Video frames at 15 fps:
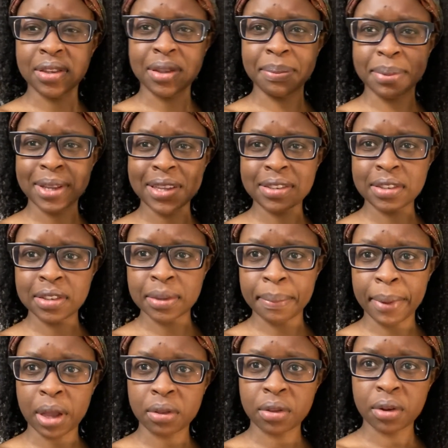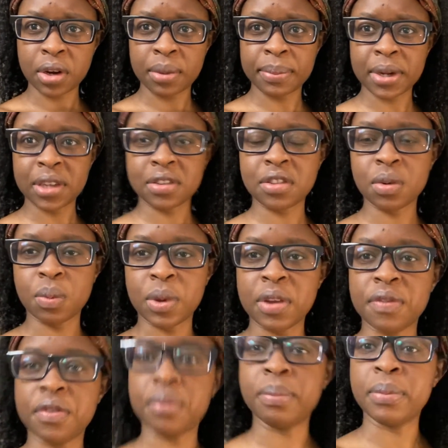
The place is about 30 minutes away from